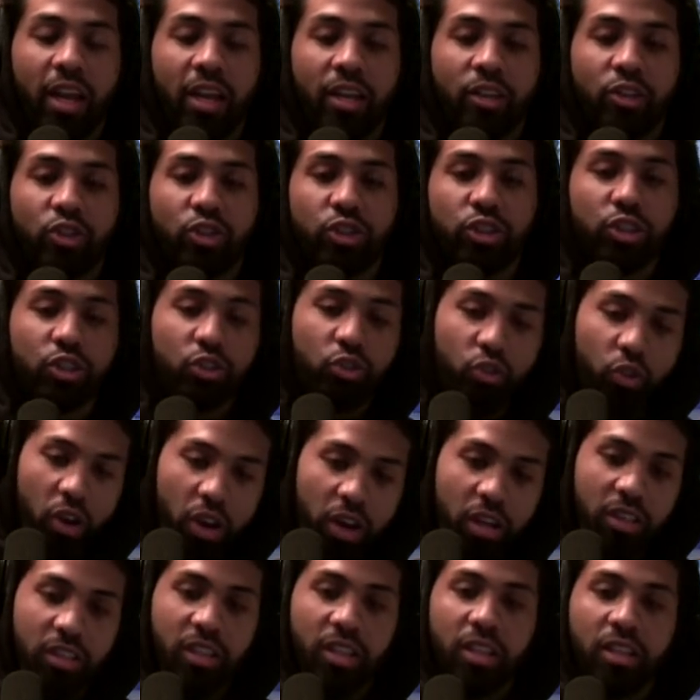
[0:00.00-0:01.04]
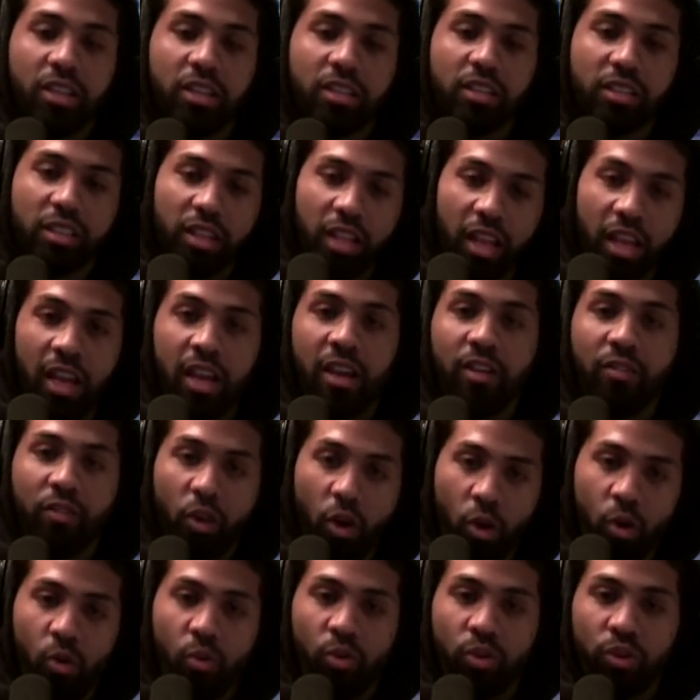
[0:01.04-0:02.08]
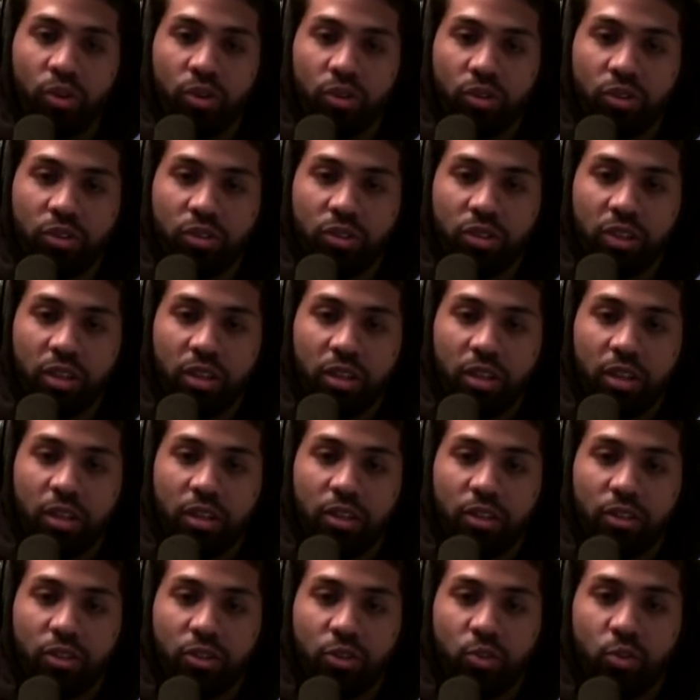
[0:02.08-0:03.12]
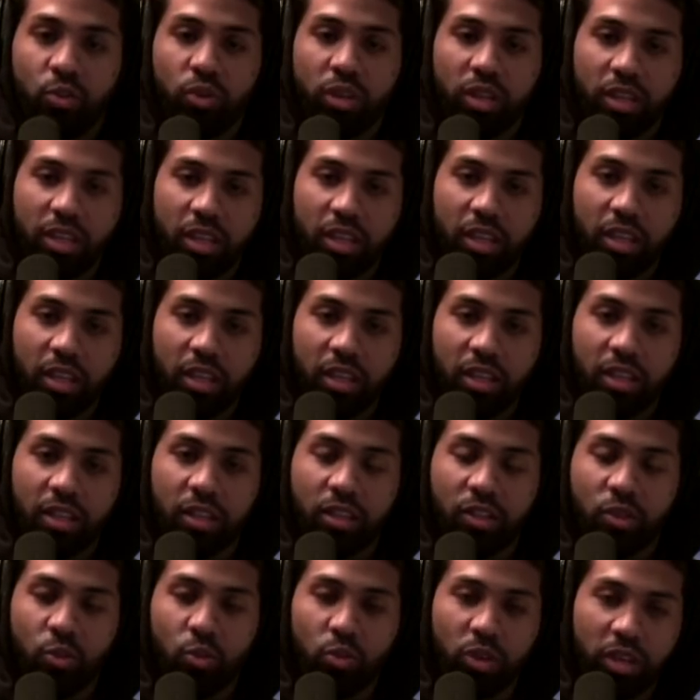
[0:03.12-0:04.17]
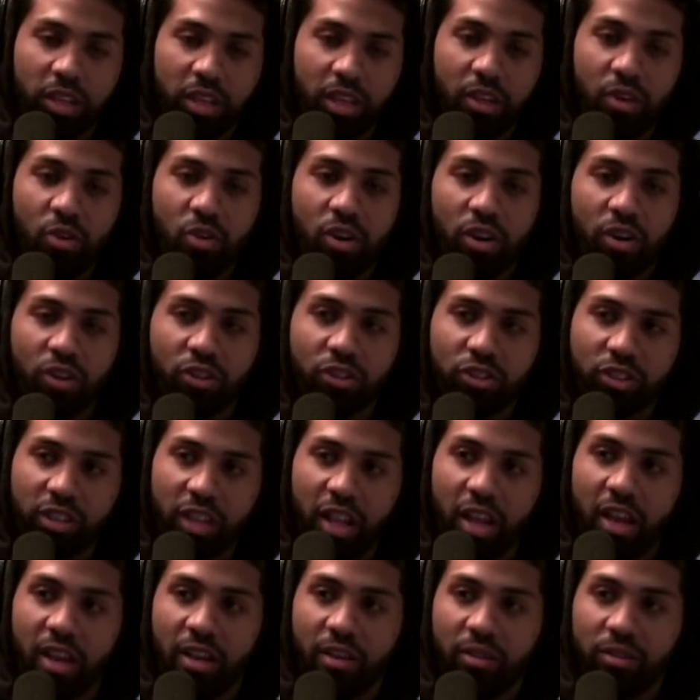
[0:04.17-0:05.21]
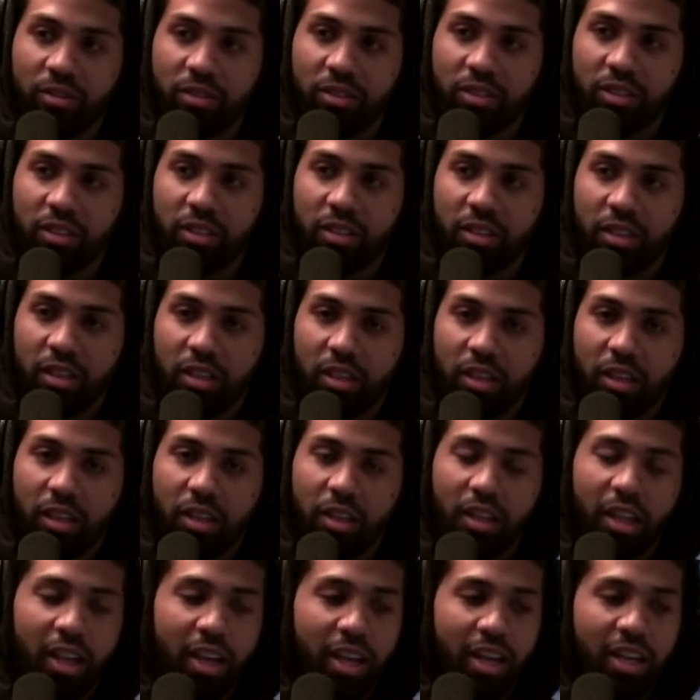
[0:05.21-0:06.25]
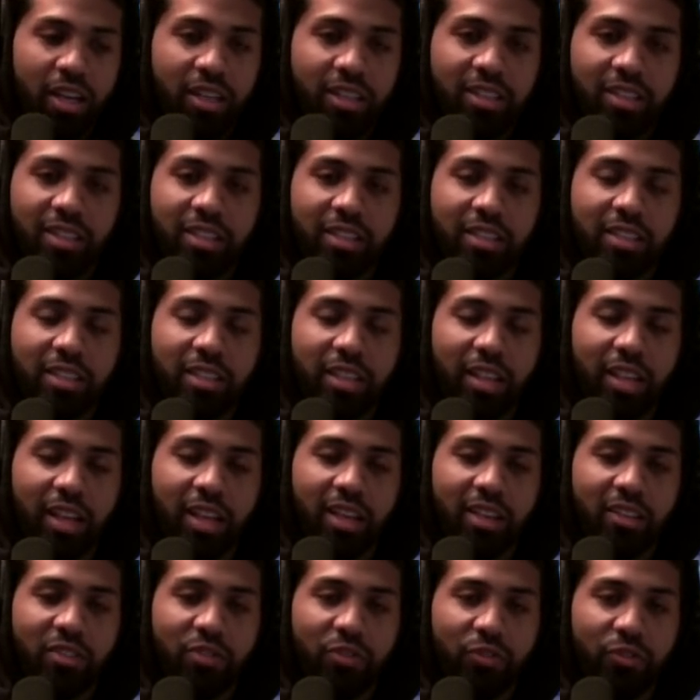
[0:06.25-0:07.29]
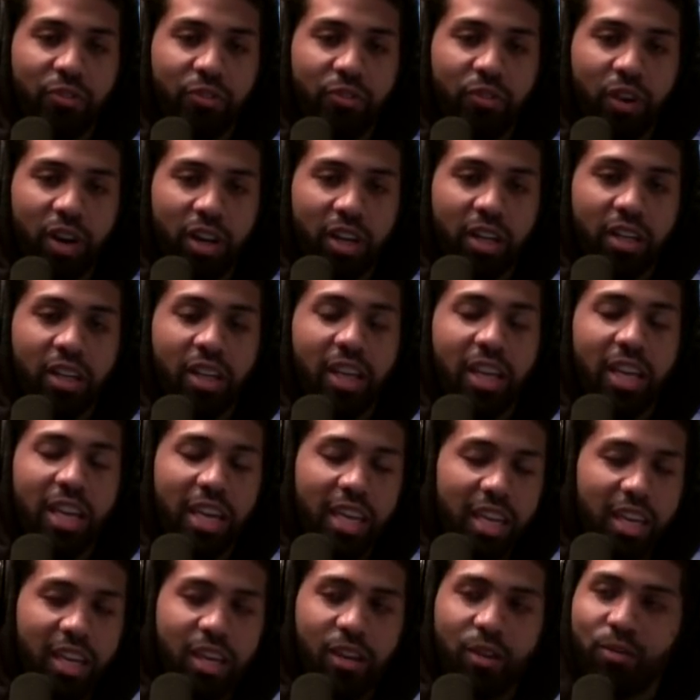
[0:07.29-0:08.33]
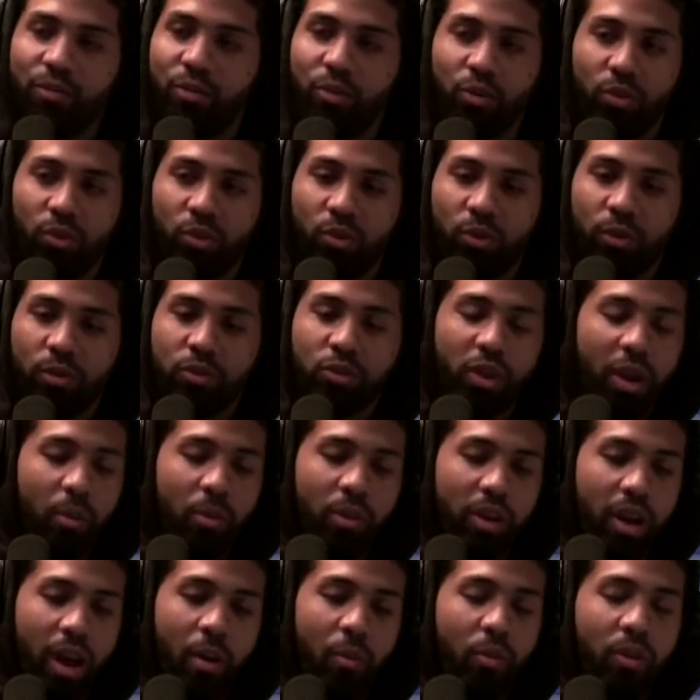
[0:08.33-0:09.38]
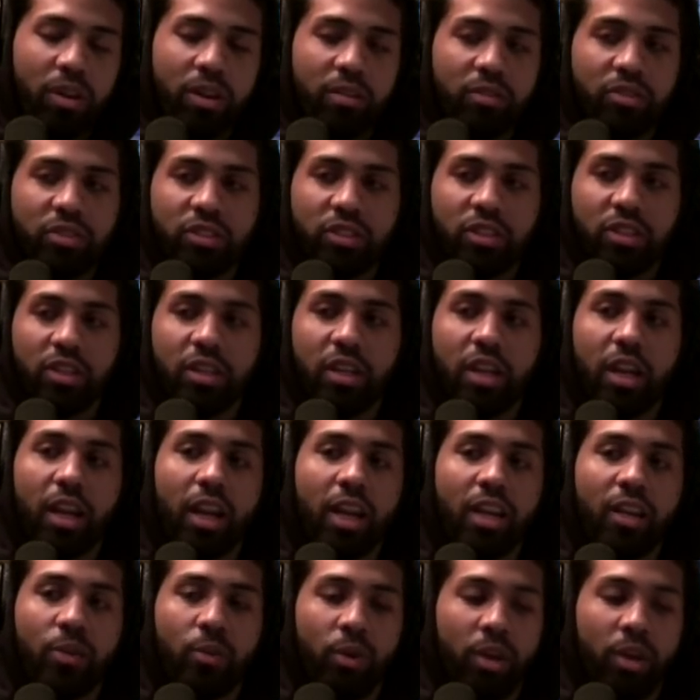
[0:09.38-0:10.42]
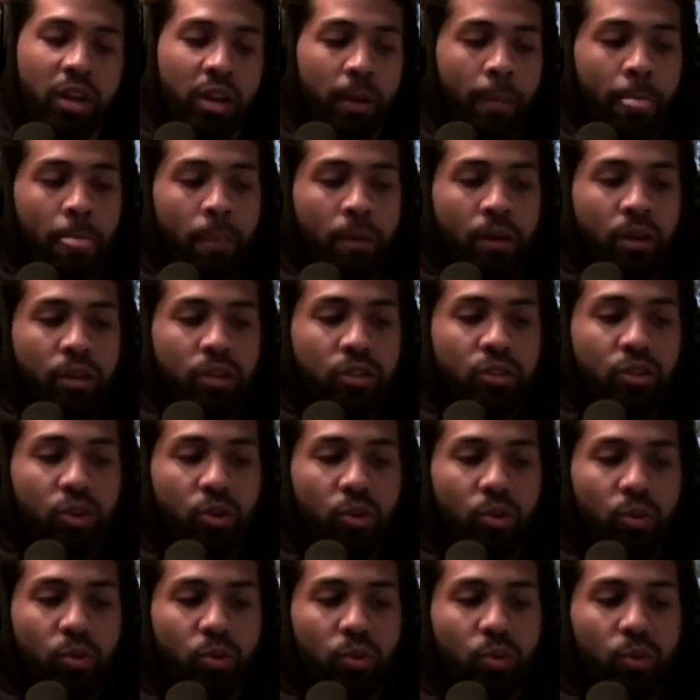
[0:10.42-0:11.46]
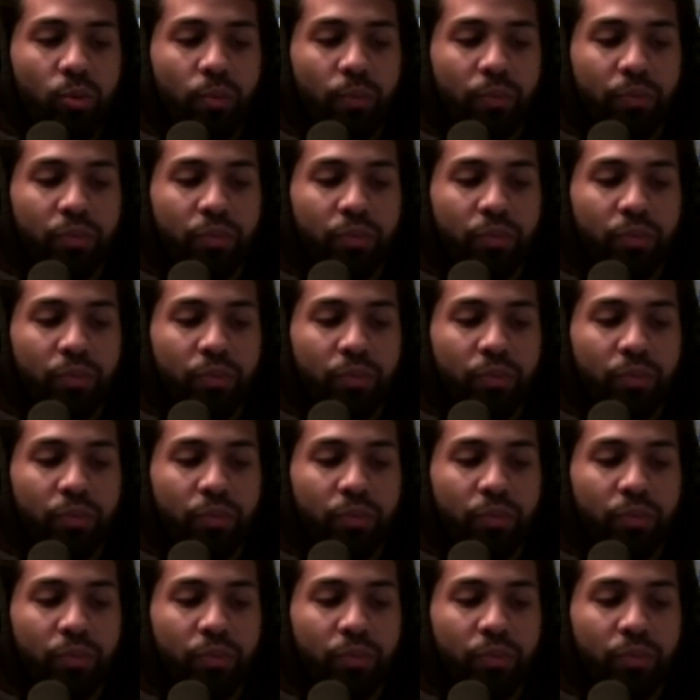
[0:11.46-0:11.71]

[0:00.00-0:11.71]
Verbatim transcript: instructing slave owners to to kill their slaves. Like it is ins like it's fucking evil. So I would I wouldn't have stood anyway. So